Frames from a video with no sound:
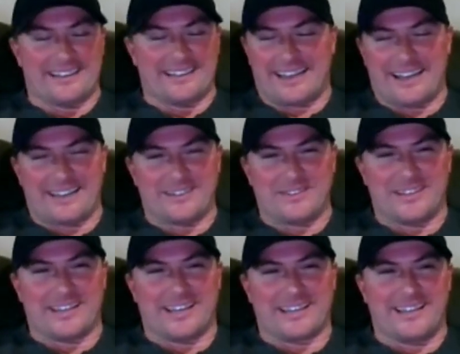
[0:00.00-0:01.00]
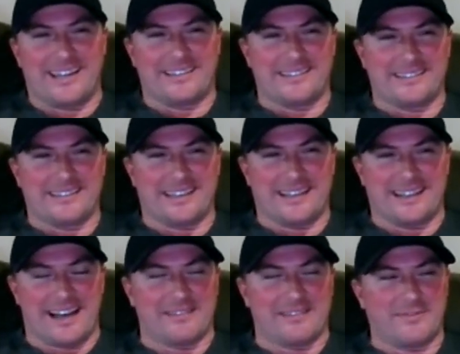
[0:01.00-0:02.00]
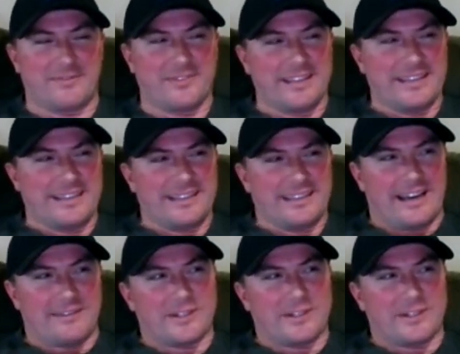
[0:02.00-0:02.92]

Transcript: Yeah, I don't think I could handle it. I, have I've